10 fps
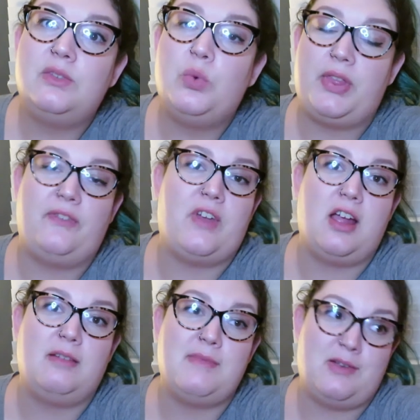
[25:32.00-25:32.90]
what the
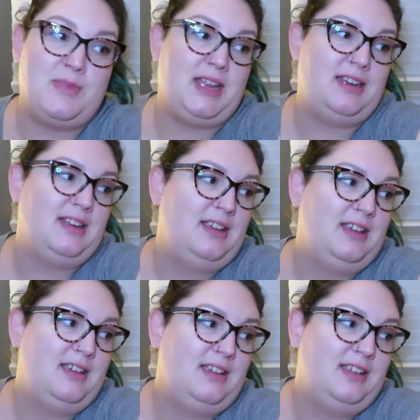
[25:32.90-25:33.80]
fuck moment.
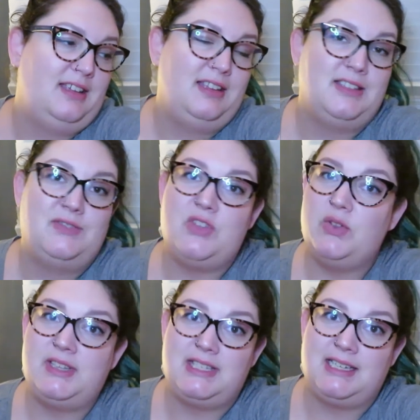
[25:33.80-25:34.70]
It's
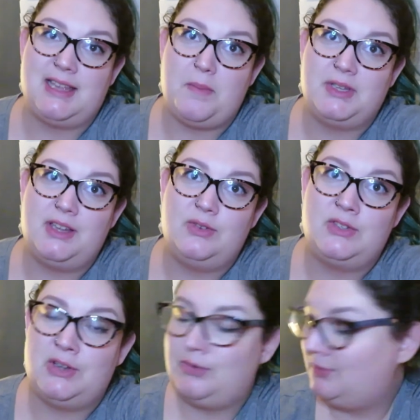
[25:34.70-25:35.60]
only 6
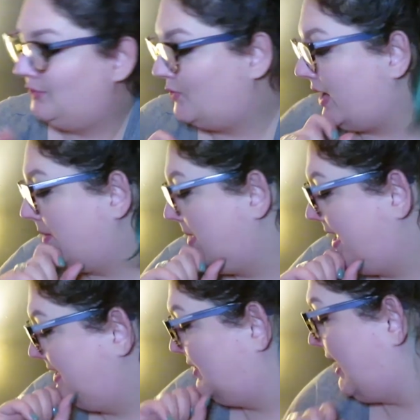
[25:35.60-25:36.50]
episodes, so
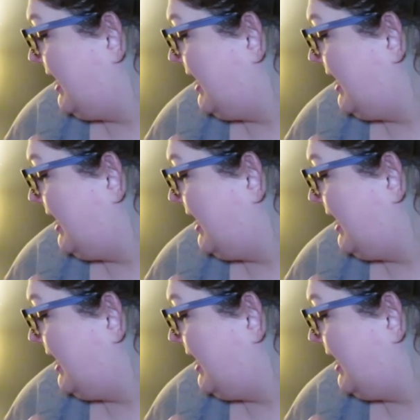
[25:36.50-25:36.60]
recommend